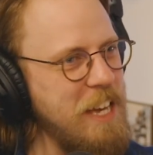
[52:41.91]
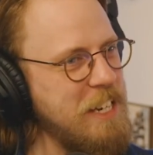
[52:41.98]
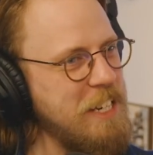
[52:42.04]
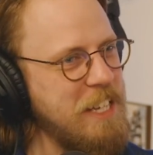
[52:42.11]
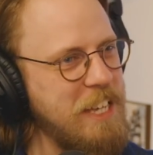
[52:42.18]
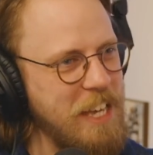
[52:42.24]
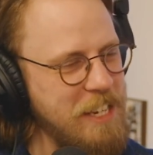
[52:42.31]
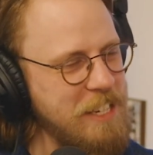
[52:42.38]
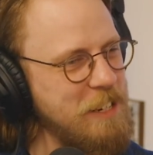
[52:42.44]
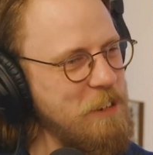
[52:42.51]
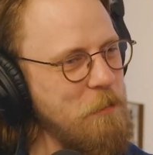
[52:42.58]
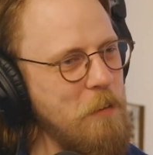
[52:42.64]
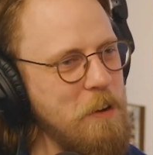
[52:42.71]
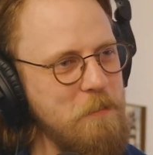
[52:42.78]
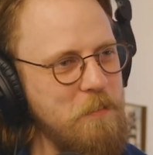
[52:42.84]
and Kent
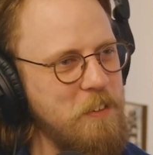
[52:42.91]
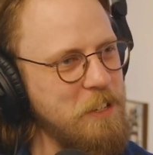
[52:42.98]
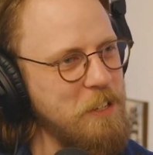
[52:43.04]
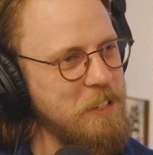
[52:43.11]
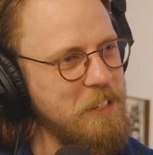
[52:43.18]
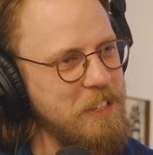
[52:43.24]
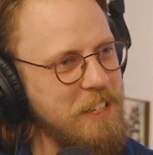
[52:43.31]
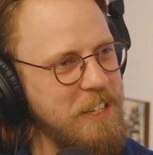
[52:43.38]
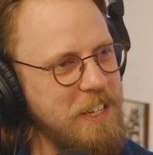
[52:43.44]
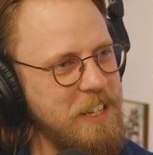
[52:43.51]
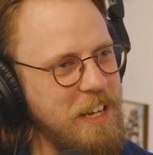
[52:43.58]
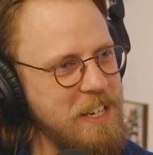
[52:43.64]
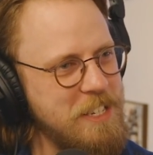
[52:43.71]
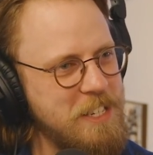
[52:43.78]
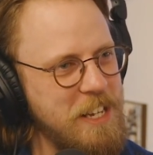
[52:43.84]
Winfield.
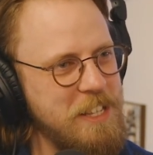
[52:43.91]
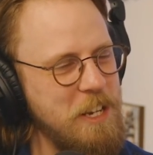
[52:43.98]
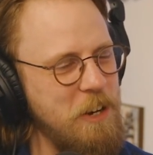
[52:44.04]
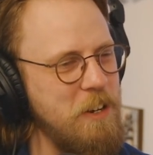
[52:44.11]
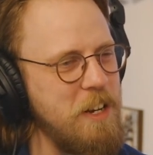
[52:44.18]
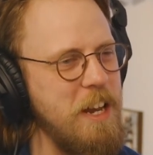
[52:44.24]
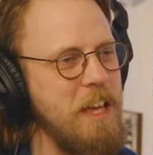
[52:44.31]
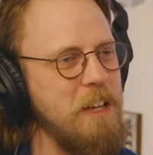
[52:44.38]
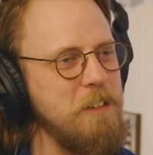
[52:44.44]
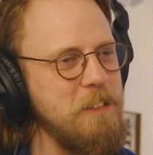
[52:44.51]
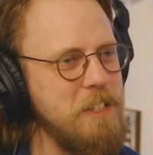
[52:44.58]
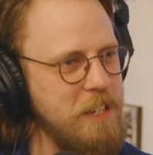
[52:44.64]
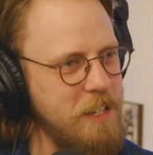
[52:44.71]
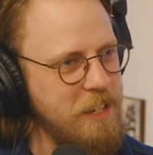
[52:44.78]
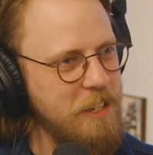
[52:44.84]
I sat there and nailed
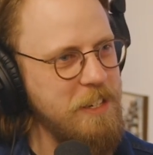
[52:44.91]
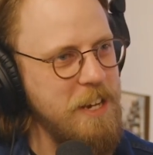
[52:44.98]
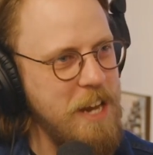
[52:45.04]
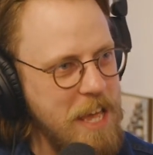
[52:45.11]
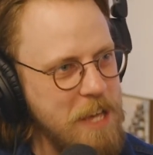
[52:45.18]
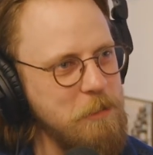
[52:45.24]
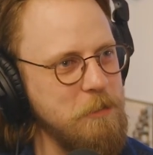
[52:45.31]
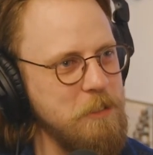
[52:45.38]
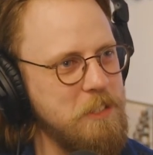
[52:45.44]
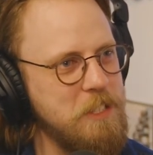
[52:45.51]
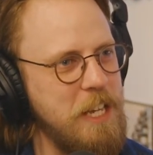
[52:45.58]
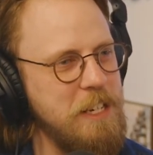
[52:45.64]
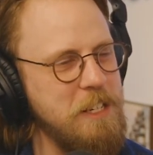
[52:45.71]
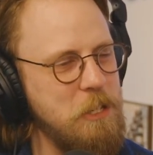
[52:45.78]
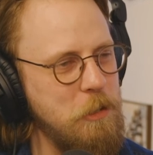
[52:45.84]
nails
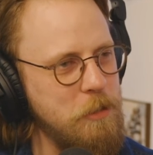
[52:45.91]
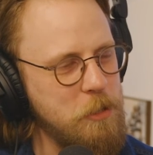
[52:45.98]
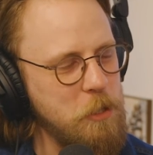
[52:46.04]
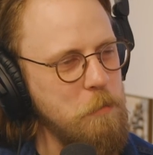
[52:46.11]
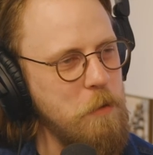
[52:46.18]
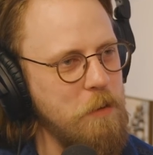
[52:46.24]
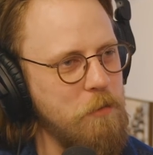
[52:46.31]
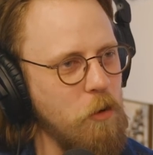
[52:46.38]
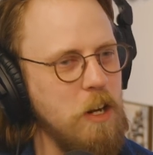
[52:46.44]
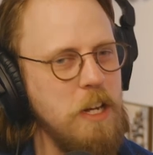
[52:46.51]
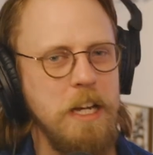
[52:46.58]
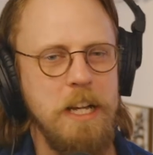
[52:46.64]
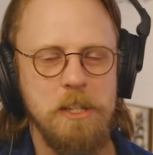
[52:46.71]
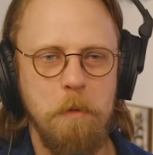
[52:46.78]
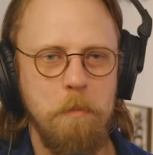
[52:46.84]
into a 2x4.
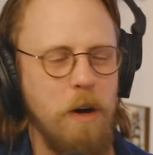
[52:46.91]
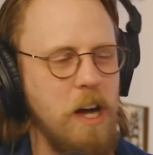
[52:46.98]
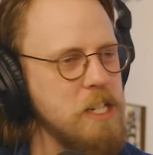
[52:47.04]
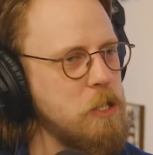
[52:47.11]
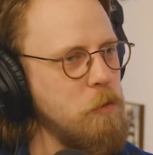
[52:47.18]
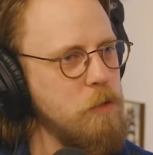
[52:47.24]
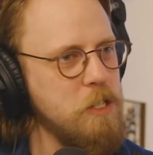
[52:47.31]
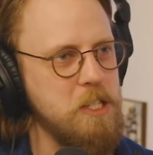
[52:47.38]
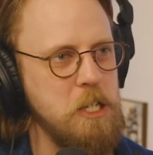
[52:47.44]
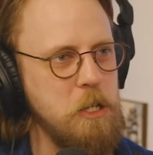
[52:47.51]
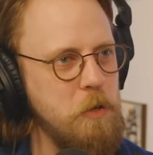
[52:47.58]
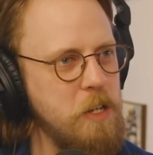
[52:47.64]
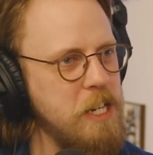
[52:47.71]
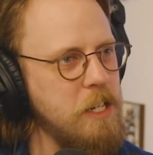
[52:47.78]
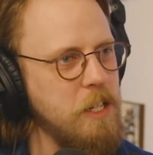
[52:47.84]
So Boston was
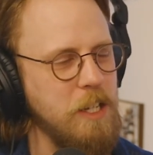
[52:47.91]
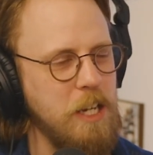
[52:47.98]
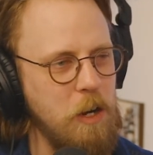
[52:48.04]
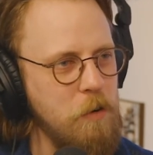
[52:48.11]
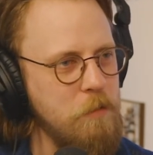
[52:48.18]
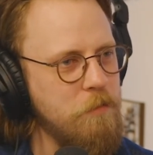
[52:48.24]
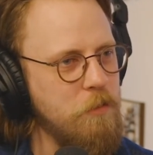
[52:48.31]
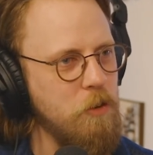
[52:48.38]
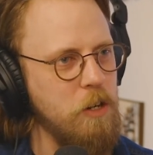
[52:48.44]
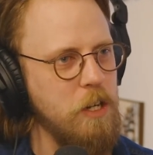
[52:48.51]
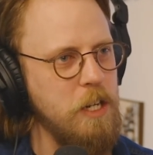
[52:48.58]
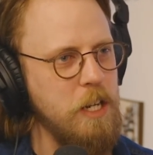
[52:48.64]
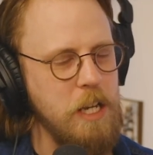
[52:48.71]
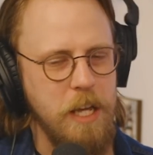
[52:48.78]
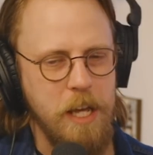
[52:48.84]
doing it and going for it,
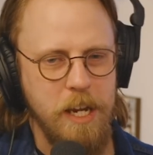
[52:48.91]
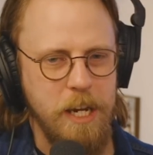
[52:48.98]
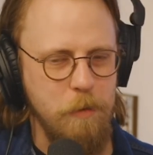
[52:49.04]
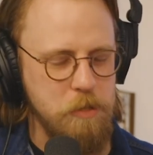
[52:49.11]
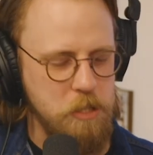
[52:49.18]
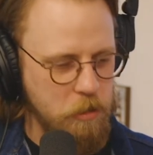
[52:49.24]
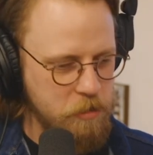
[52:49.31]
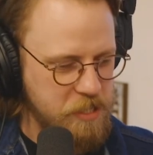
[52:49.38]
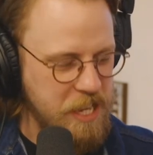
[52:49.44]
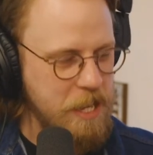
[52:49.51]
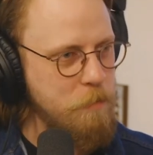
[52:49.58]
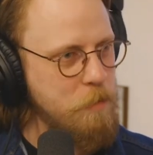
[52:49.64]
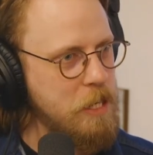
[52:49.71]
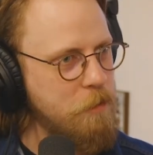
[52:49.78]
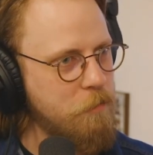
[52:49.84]
and he was all
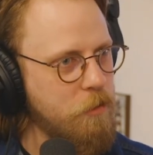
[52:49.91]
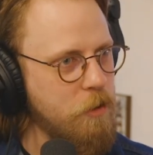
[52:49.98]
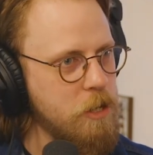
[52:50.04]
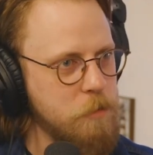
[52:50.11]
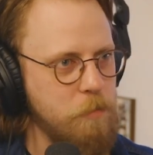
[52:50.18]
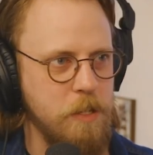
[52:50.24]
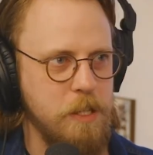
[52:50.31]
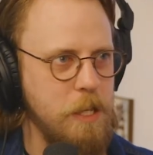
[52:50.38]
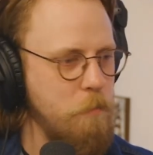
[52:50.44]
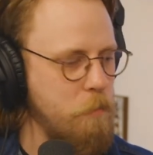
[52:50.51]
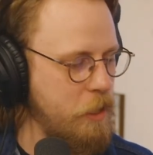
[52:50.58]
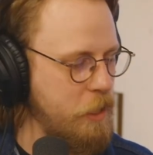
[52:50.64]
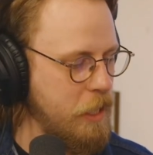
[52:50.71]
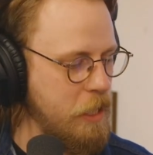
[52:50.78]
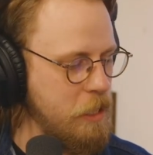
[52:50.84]
timid at first, but then by
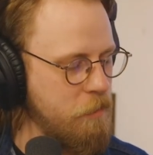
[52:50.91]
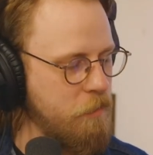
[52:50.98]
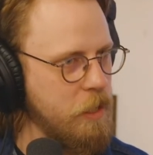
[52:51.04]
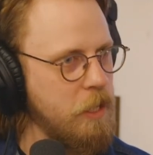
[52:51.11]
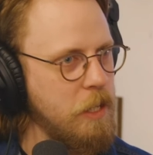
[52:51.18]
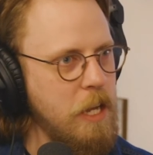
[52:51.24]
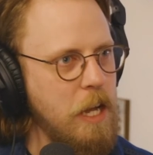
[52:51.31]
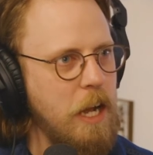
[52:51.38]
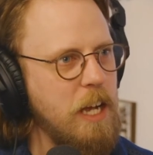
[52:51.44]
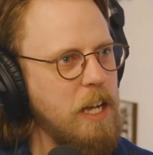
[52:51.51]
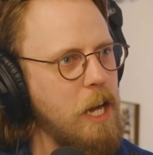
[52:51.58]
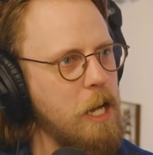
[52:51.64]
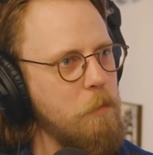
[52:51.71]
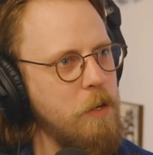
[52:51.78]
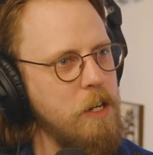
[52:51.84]
the end of it, I
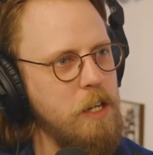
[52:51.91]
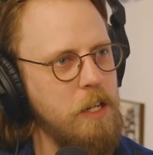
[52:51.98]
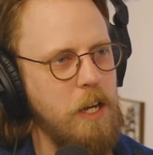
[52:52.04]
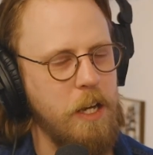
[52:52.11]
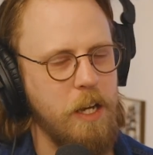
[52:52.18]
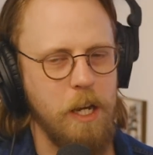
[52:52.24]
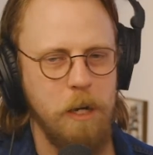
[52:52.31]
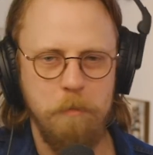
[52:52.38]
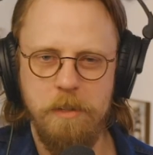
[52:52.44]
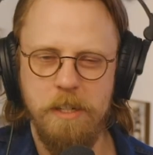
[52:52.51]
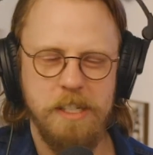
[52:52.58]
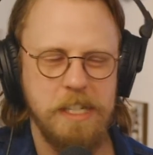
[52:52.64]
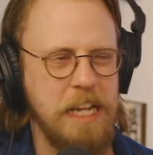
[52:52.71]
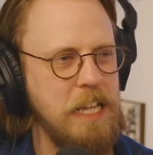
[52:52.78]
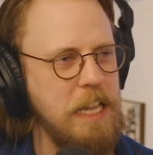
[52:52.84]
got him just
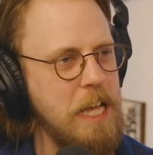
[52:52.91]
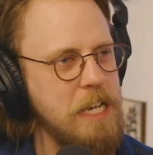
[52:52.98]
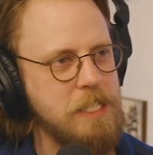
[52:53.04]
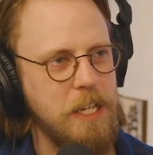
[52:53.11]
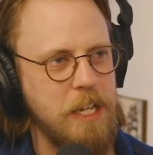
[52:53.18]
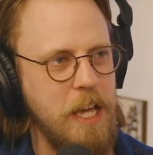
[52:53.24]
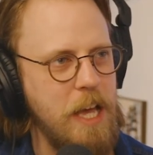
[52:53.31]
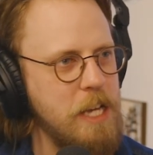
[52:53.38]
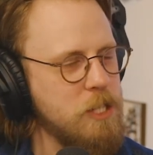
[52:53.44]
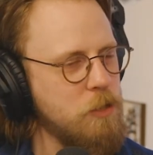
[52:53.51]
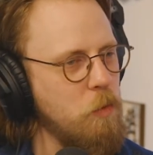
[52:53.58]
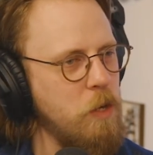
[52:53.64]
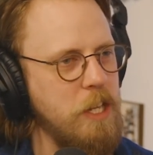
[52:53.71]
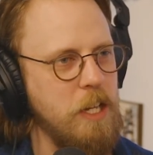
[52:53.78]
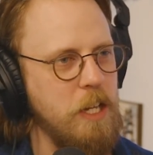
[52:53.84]
a classic
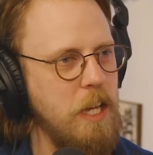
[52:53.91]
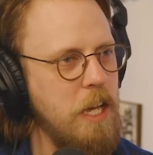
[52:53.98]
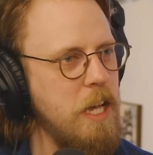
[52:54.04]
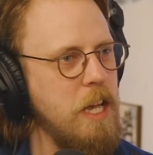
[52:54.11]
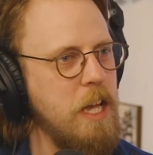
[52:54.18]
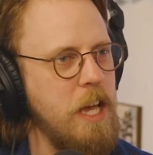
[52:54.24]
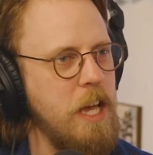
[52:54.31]
S-wing